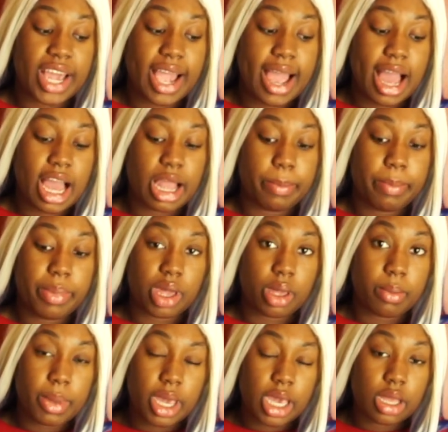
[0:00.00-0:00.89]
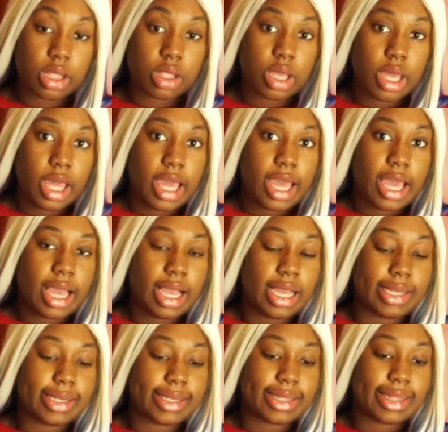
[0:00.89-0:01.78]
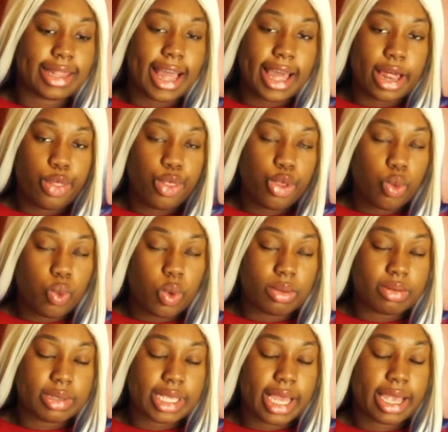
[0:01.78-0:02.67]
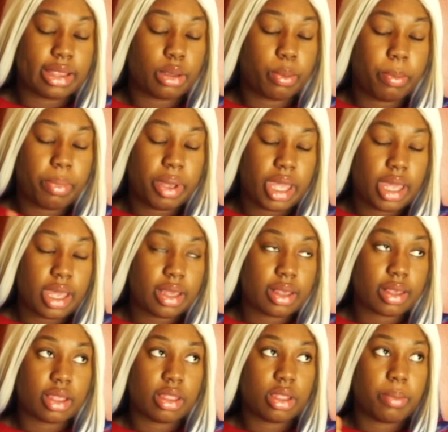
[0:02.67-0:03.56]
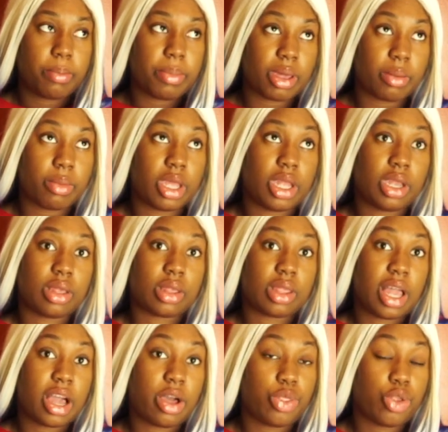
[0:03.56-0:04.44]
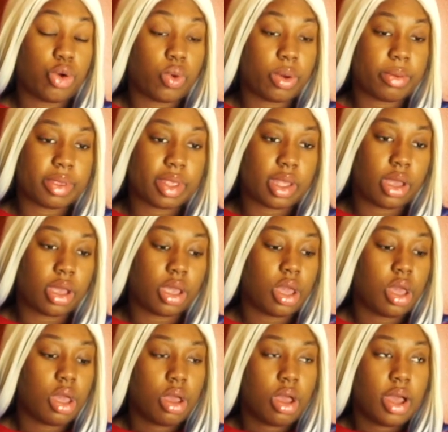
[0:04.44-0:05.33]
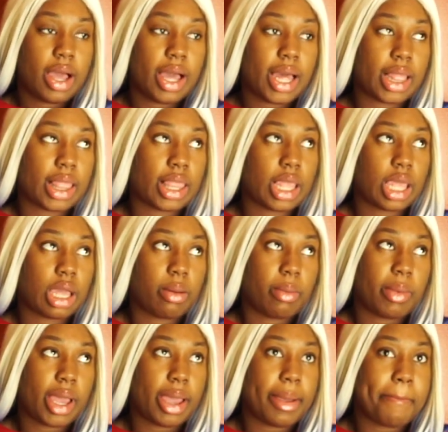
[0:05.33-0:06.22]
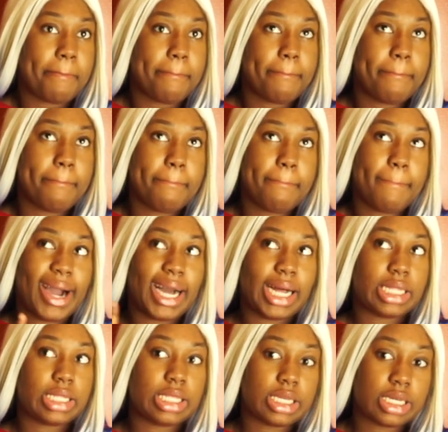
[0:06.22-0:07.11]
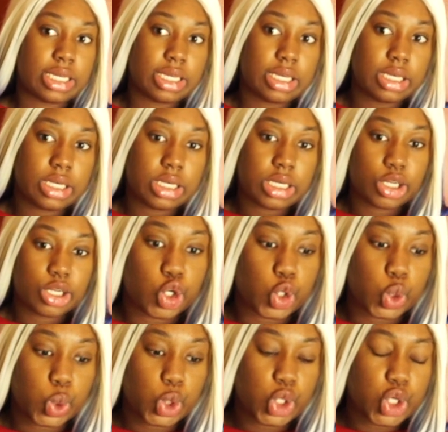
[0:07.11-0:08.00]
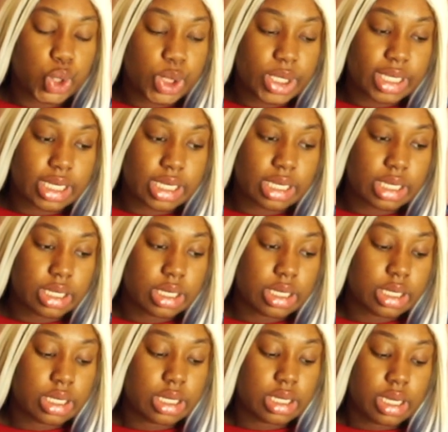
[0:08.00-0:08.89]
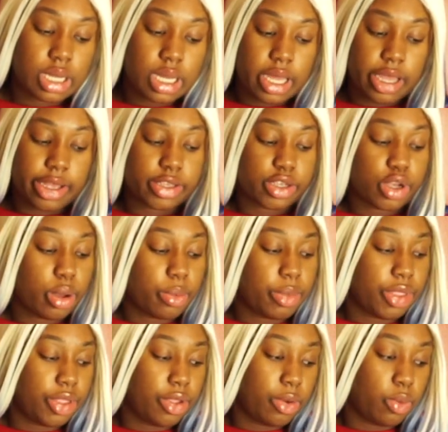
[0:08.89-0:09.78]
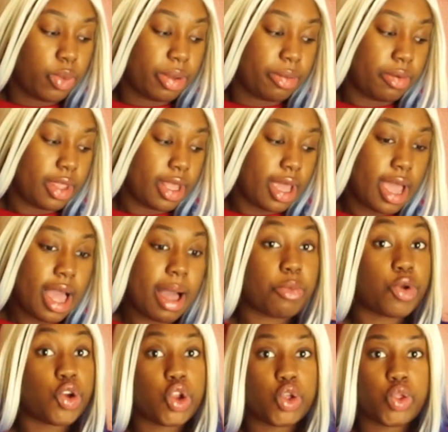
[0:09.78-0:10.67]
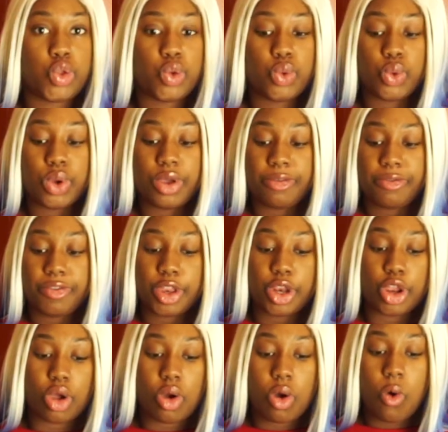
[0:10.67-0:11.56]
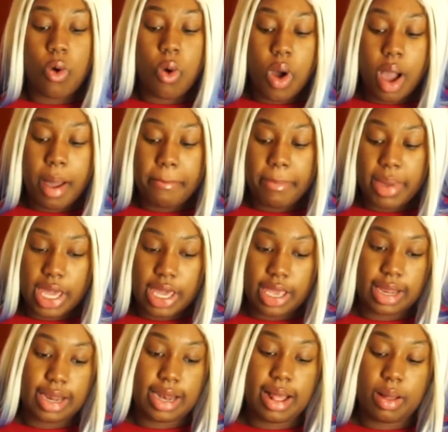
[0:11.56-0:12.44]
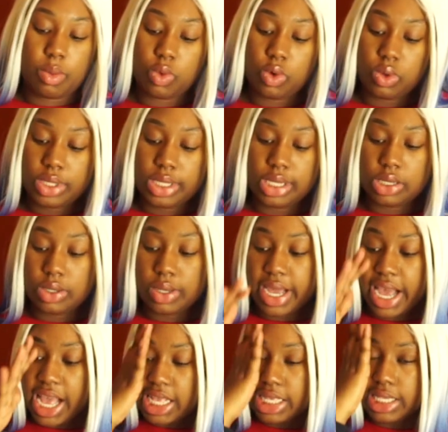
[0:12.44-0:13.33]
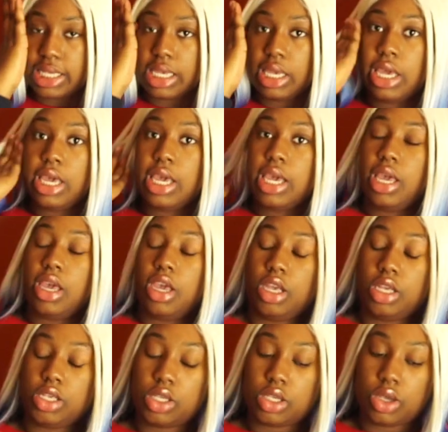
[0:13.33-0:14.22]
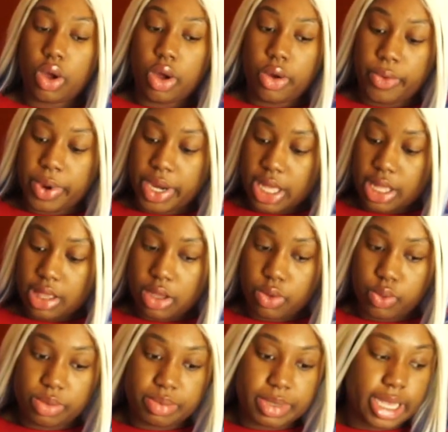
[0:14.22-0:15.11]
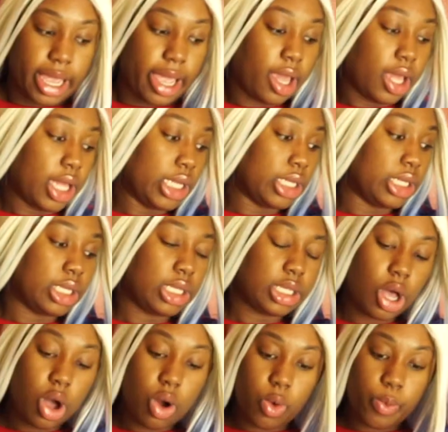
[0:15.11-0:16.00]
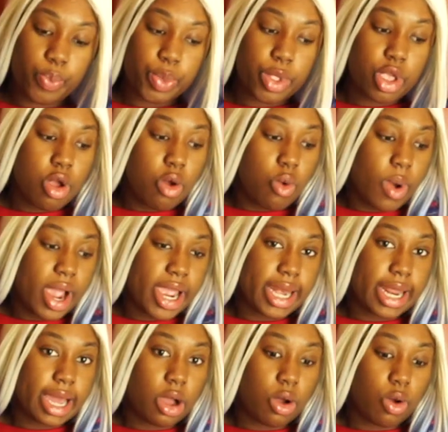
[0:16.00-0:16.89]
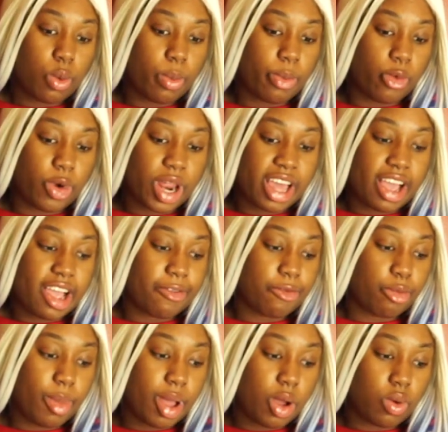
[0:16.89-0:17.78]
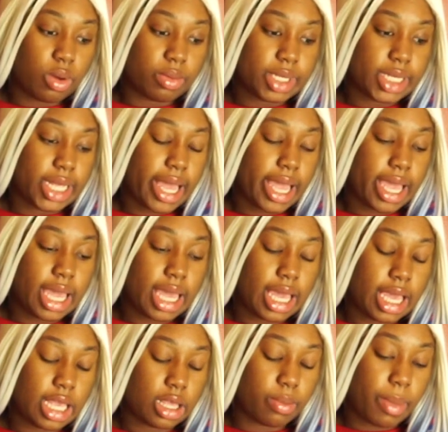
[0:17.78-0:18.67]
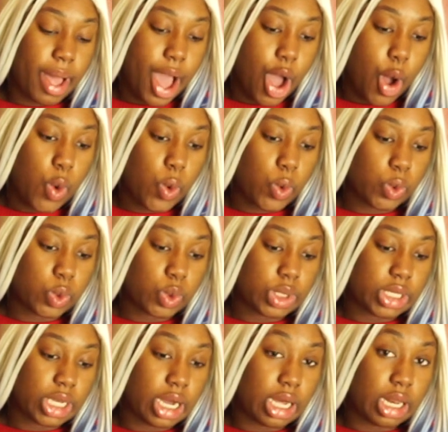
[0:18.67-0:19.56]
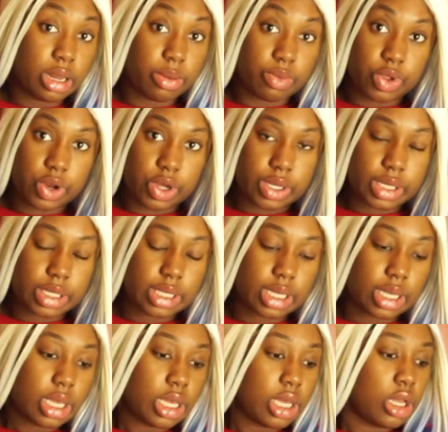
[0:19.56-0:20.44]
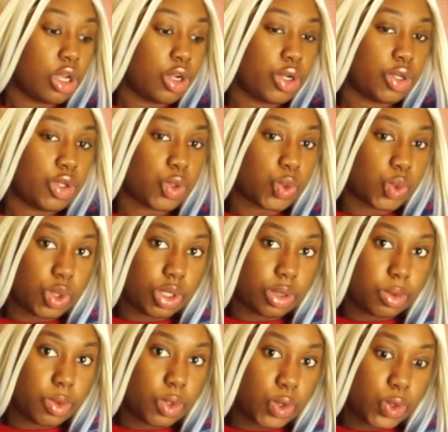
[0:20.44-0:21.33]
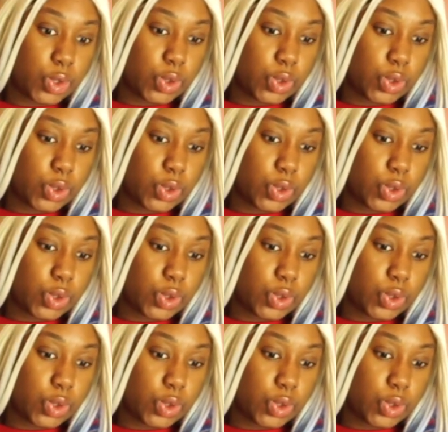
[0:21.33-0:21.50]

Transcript: add pigment. It's not on the website. The base and the pigment is not on the website. I think by Monday or Tuesday it's gonna be the website. I'm gonna do a video of how I make it and I'm gonna tell you guys it's already in the website. So right now what I have on my website is my wholesale lip gloss squeeze